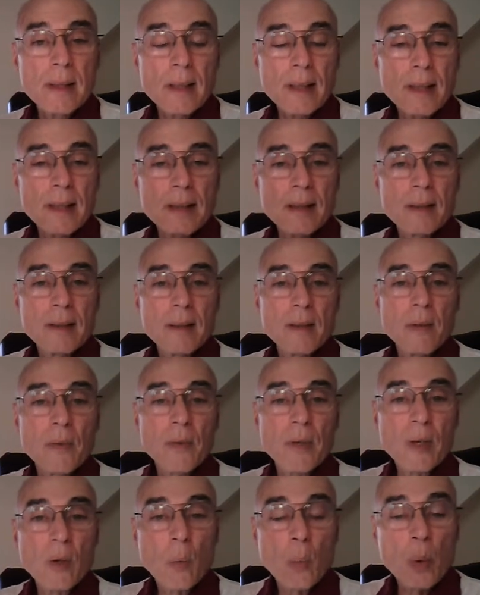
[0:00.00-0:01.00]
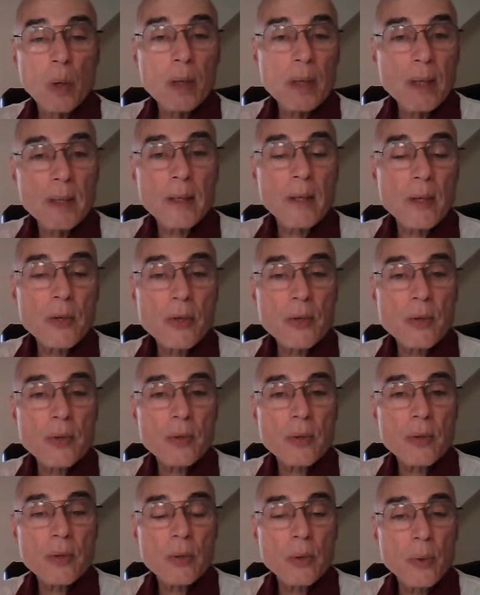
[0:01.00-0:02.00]
in their
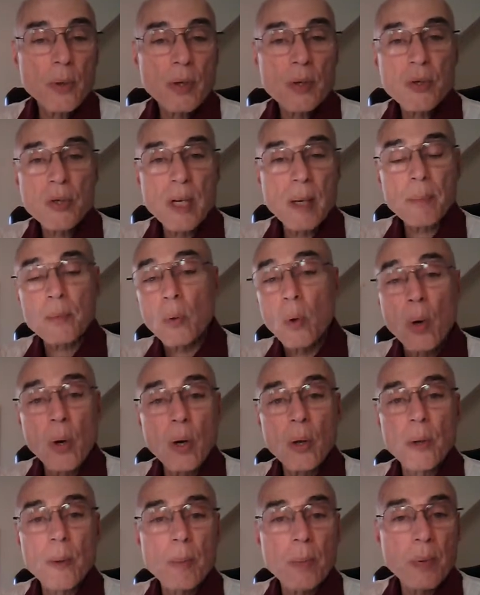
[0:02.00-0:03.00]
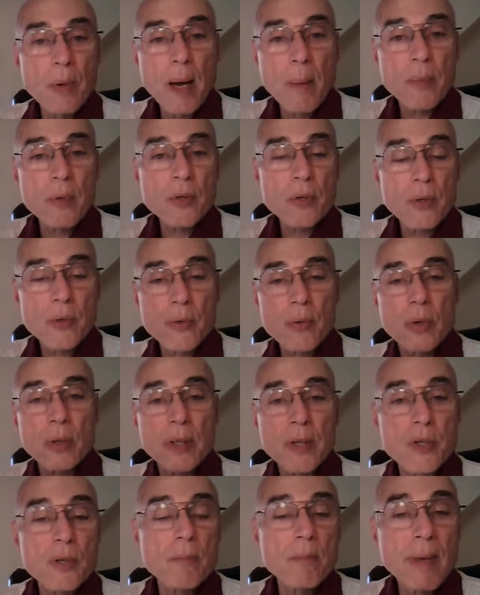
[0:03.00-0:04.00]
willingness to accept all the premises, or at
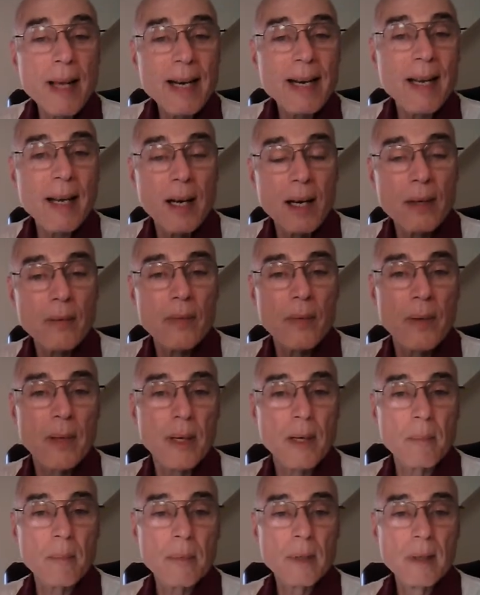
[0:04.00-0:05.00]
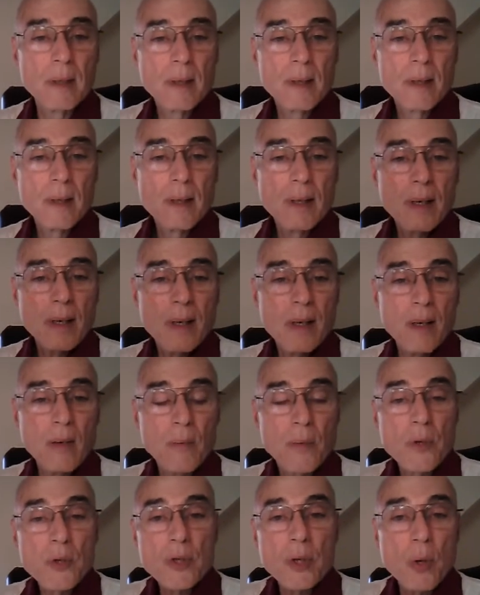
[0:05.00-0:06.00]
least many of them,
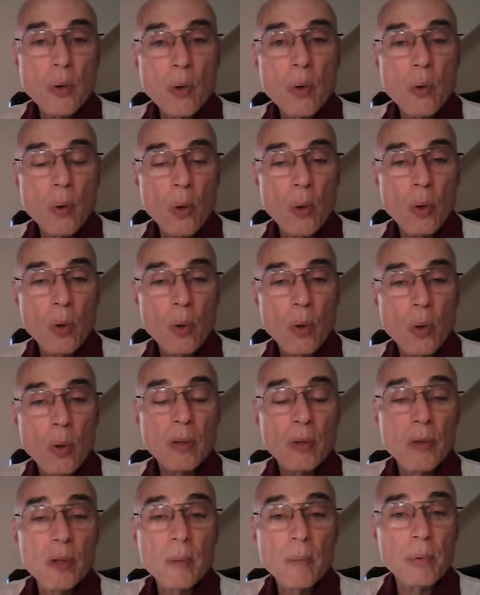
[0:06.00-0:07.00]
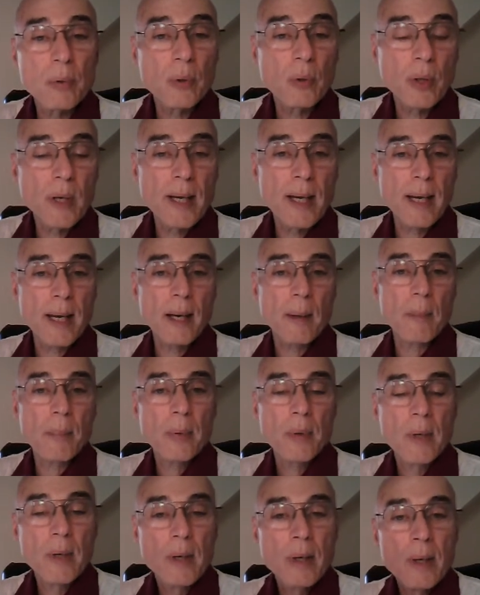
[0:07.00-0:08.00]
of the so-called liberal camp,
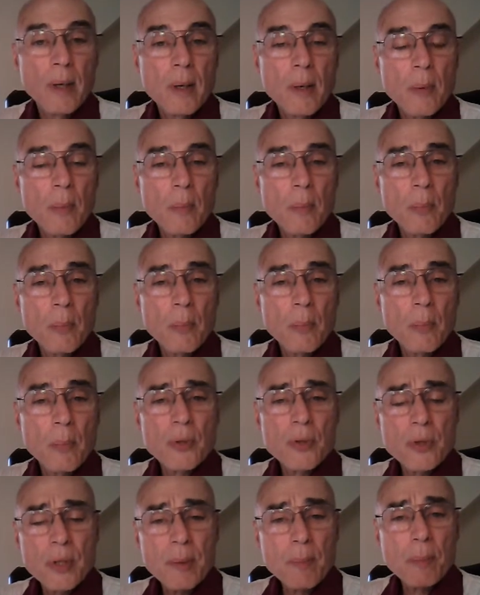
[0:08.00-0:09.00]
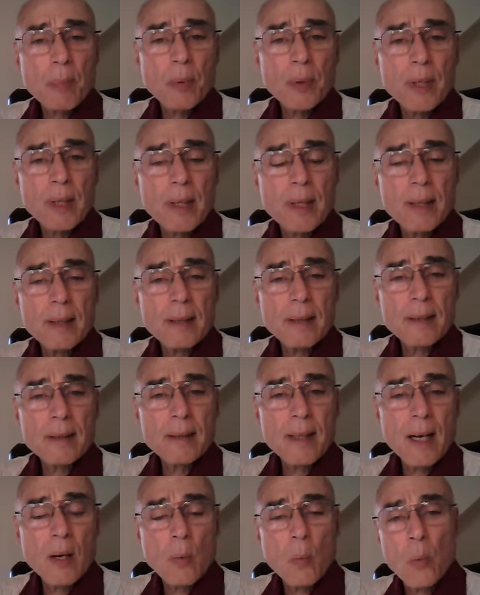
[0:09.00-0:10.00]
but simply
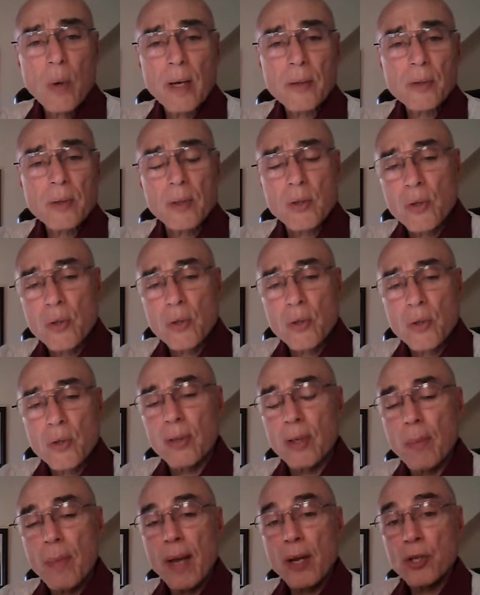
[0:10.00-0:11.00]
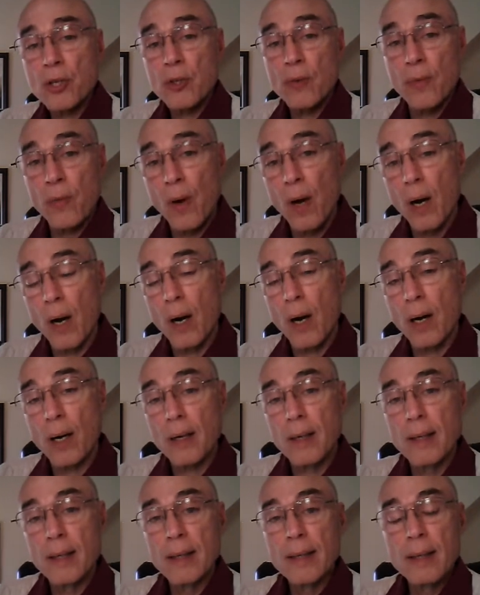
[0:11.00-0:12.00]
not want to take them as
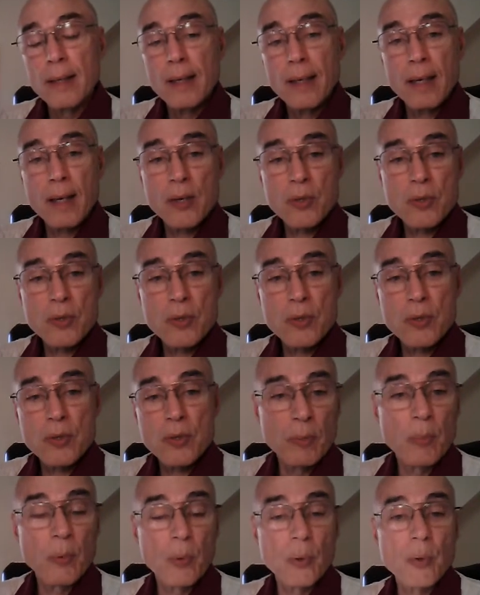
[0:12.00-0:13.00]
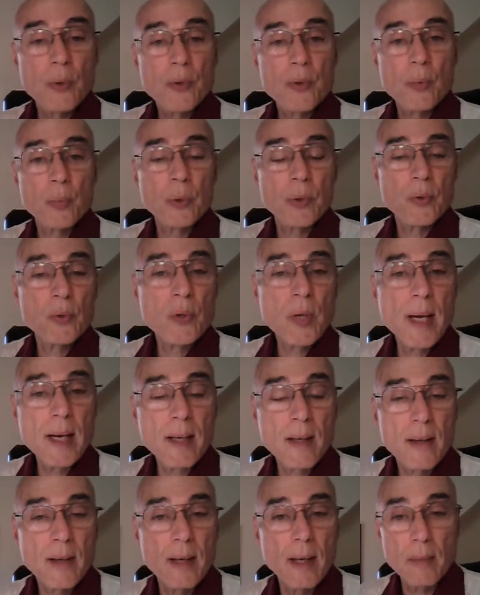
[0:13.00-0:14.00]
far as the liberals would
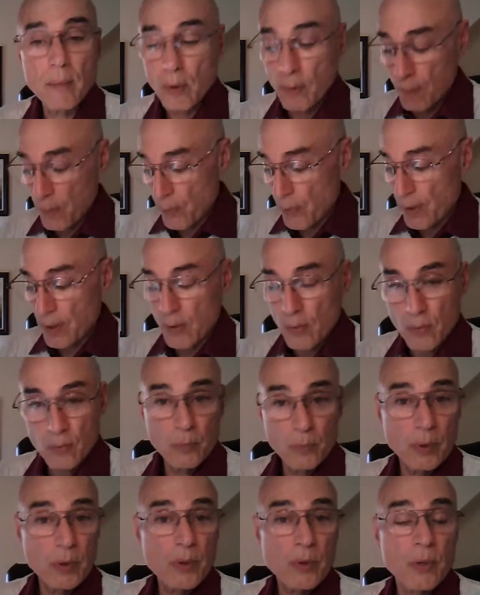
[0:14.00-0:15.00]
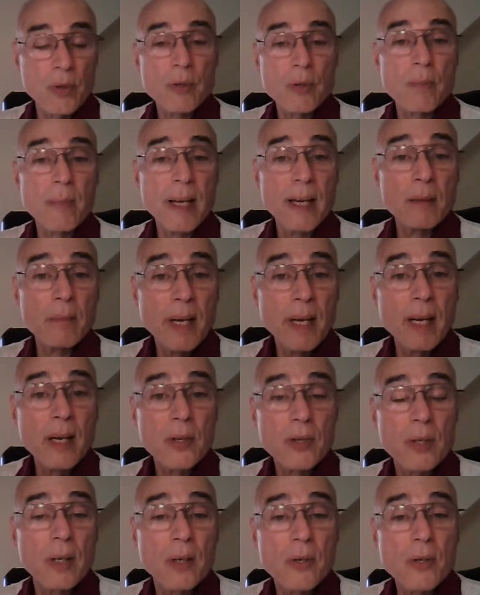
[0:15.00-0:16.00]
take them, a point which this man
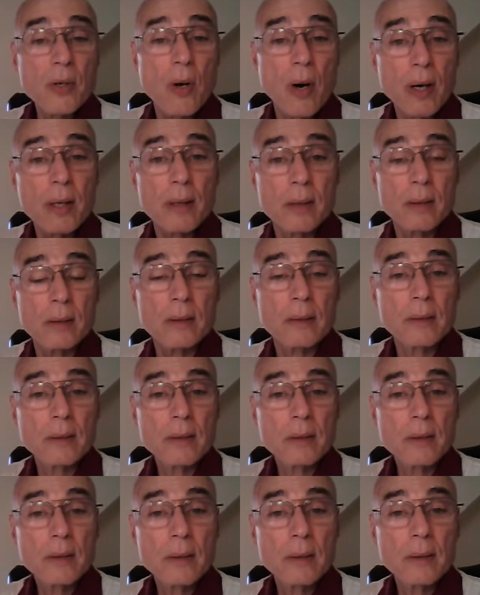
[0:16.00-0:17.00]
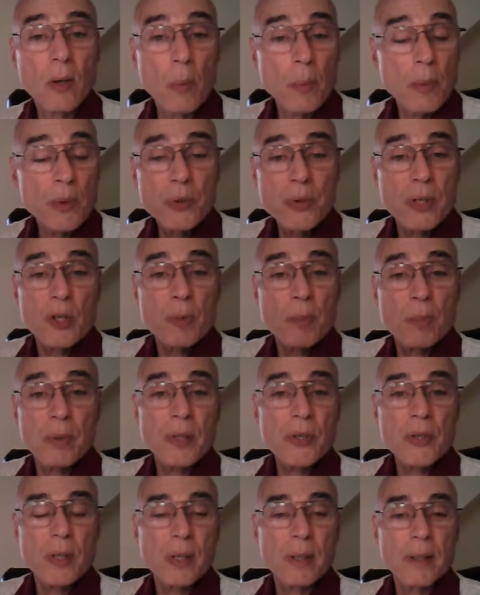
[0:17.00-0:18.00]
makes in his article almost
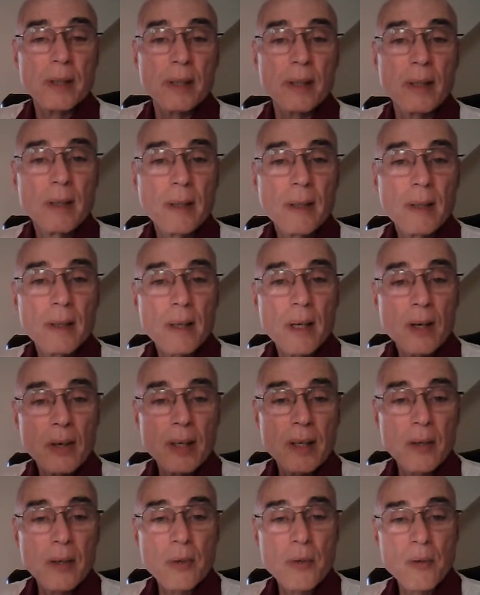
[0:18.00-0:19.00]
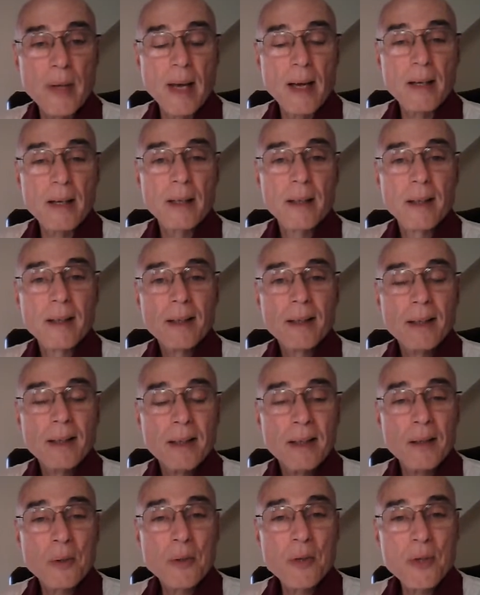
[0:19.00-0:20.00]
explicitly, and I'll get into that
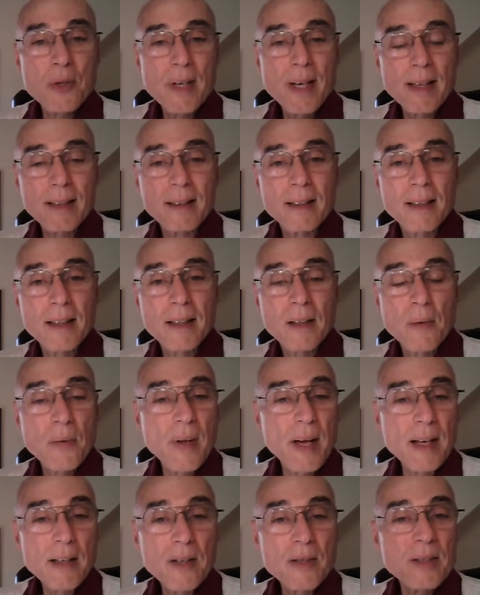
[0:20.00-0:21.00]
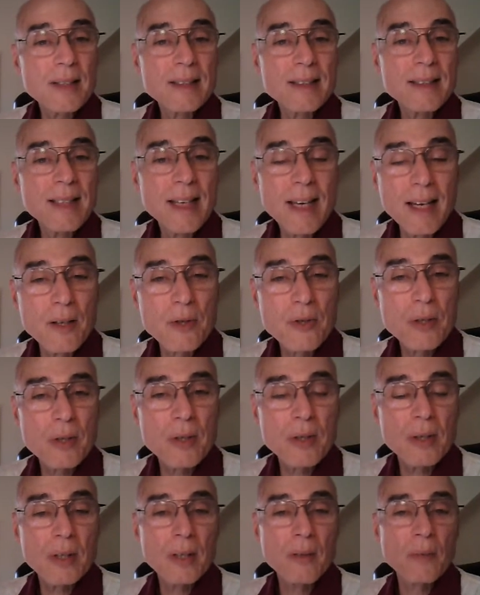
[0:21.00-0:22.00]
in a second. That's the
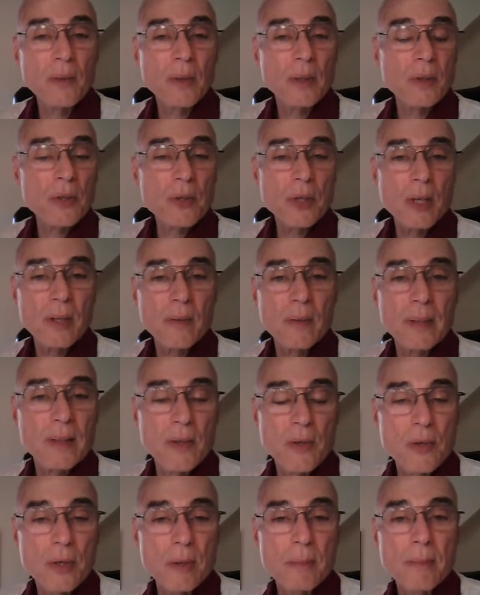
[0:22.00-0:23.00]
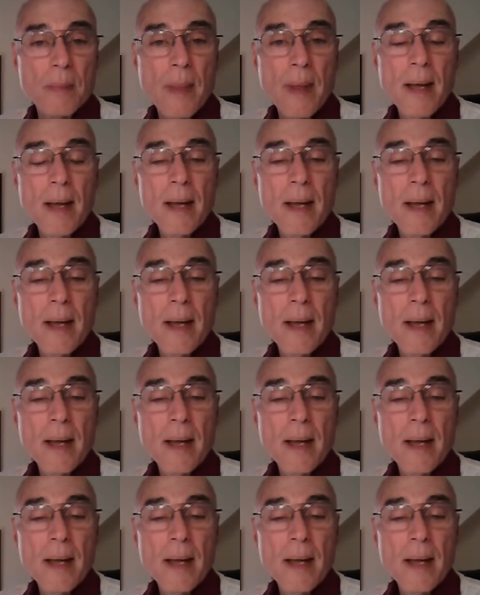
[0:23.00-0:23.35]
danger of conservatism.